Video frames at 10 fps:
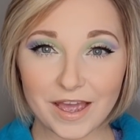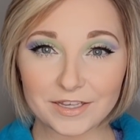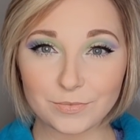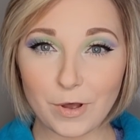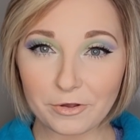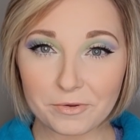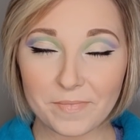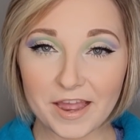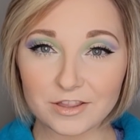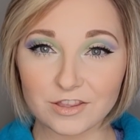guys, welcome
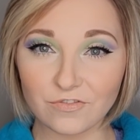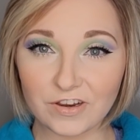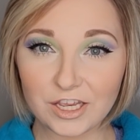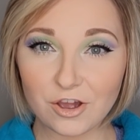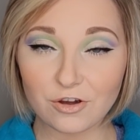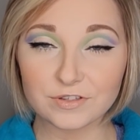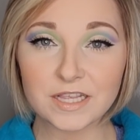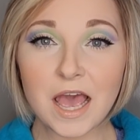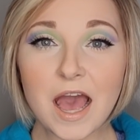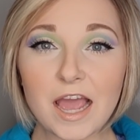back to the videos.
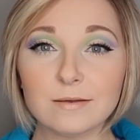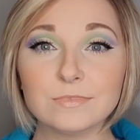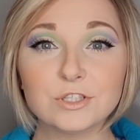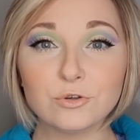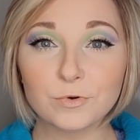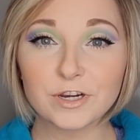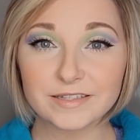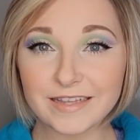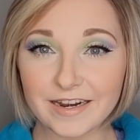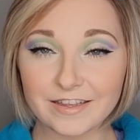I am super
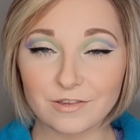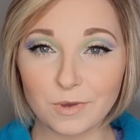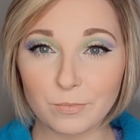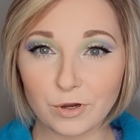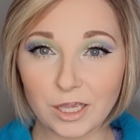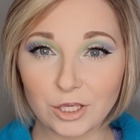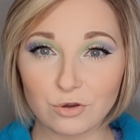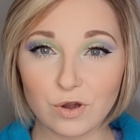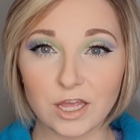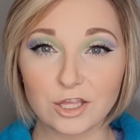excited to be bringing
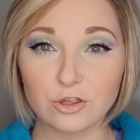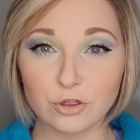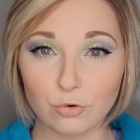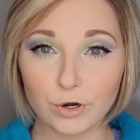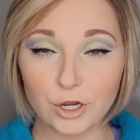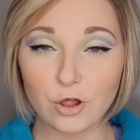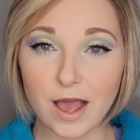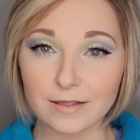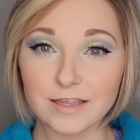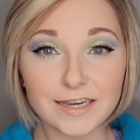you a tutorial
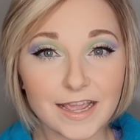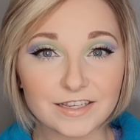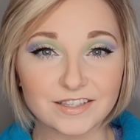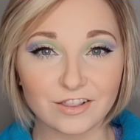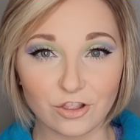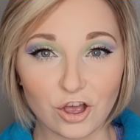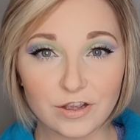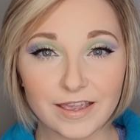on today's look.